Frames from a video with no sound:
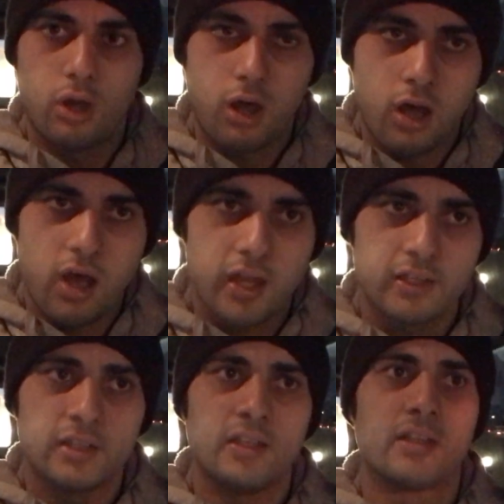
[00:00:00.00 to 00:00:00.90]

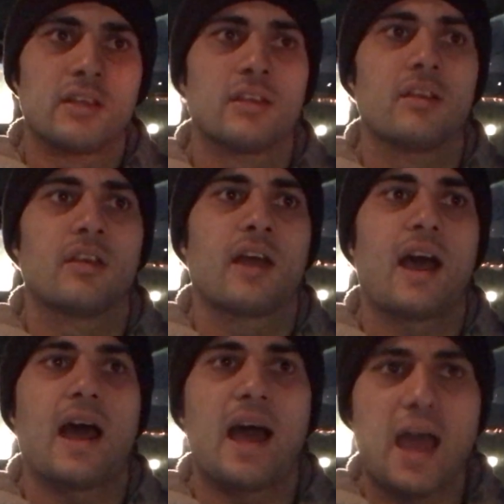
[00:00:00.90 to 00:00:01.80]
on
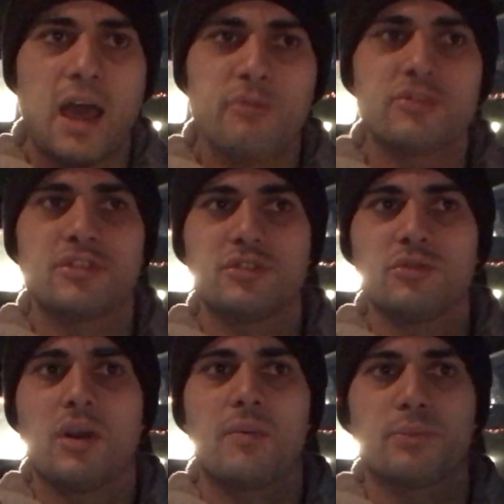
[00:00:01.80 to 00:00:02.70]
how
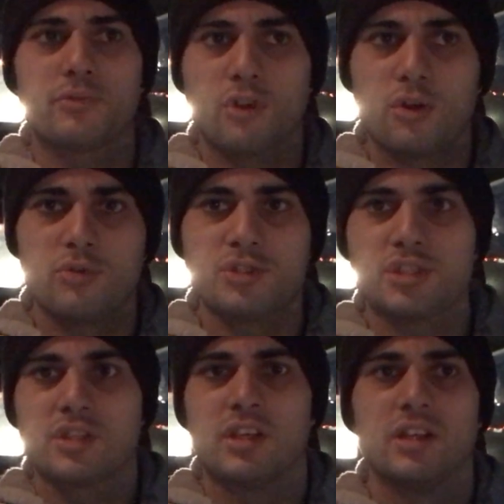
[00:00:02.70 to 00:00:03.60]
to
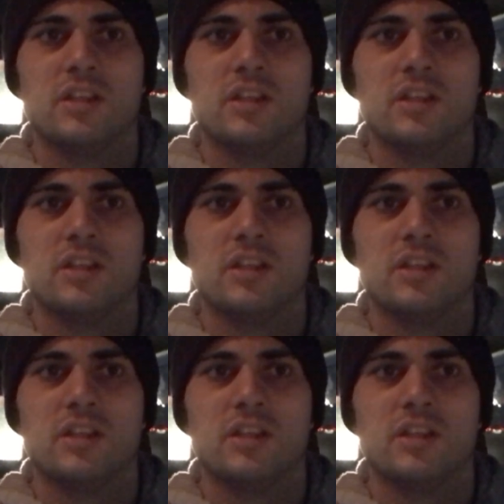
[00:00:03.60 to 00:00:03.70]
approach